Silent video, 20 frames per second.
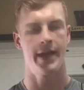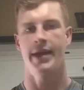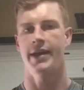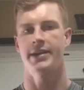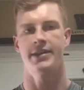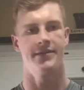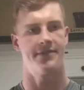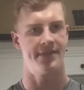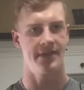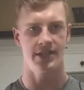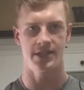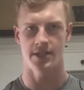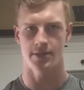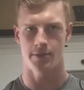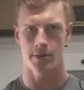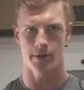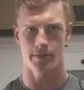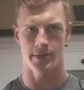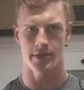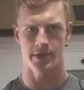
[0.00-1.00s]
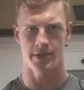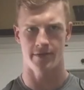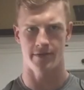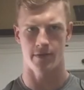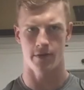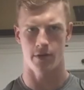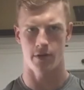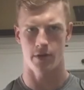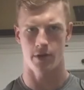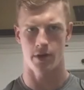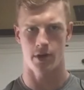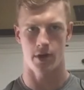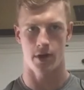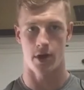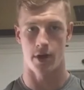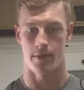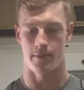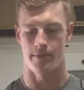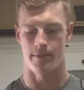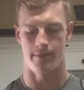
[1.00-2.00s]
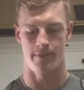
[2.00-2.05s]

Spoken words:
it defeats the purpose of a